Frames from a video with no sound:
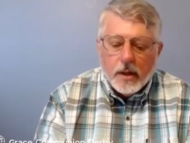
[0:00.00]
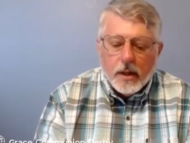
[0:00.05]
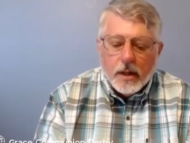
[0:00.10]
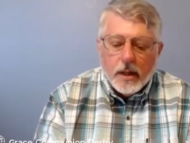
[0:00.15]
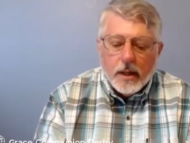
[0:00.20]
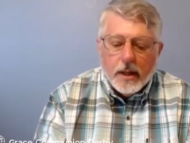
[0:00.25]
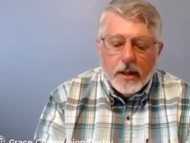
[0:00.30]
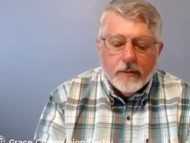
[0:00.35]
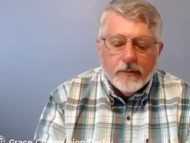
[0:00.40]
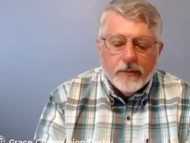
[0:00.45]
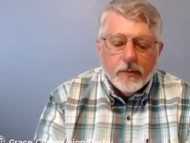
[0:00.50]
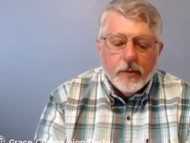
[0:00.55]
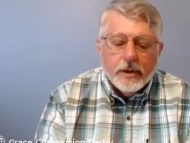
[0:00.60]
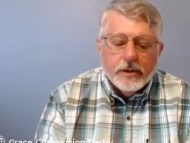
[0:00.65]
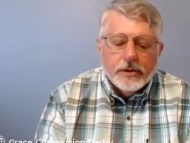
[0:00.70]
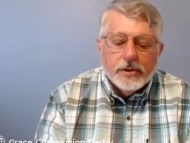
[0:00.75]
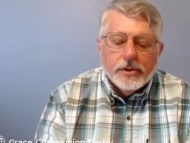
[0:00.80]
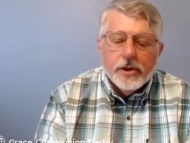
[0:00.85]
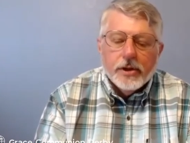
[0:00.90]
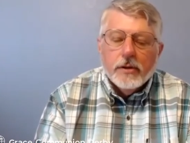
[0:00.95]
if we
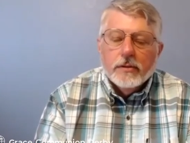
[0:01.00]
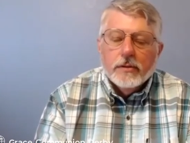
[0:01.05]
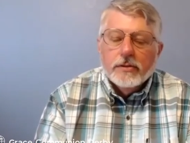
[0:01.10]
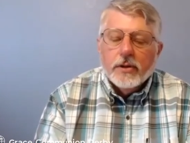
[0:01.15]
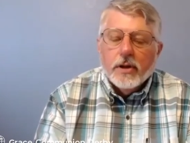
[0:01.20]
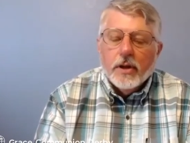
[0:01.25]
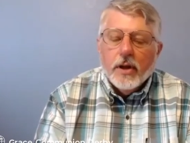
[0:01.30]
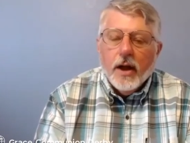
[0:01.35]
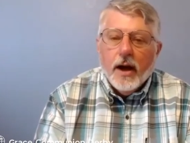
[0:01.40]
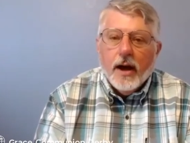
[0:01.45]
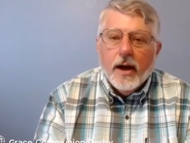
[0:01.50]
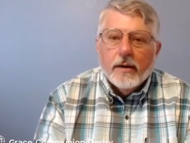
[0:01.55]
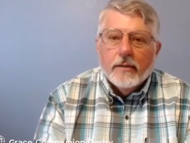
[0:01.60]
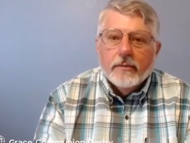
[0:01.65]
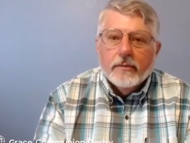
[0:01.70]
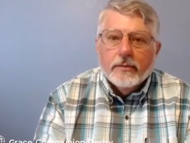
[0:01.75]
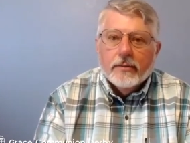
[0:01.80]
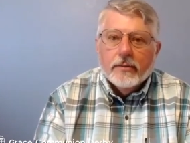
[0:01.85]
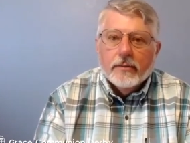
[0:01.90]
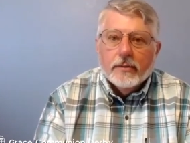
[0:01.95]
chose love
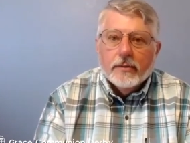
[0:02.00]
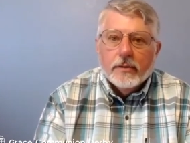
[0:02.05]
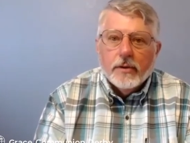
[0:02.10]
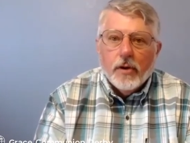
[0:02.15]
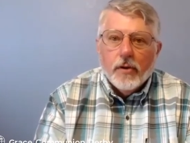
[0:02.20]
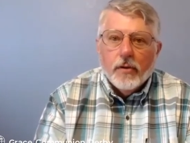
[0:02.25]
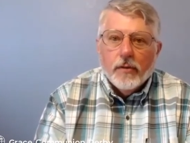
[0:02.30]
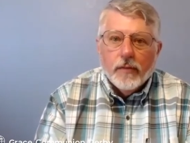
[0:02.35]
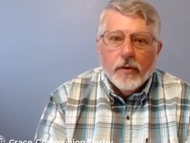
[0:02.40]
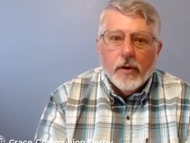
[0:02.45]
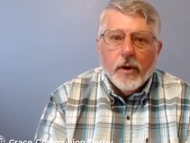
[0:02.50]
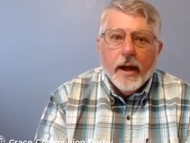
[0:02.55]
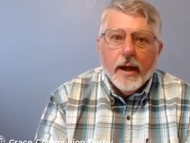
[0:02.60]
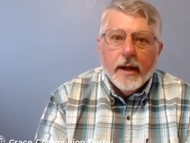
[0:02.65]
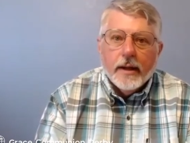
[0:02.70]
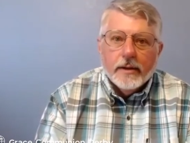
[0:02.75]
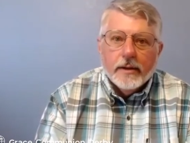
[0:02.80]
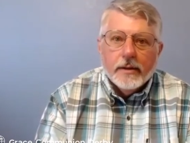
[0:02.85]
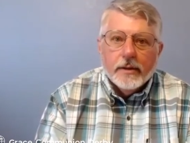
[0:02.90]
over hate.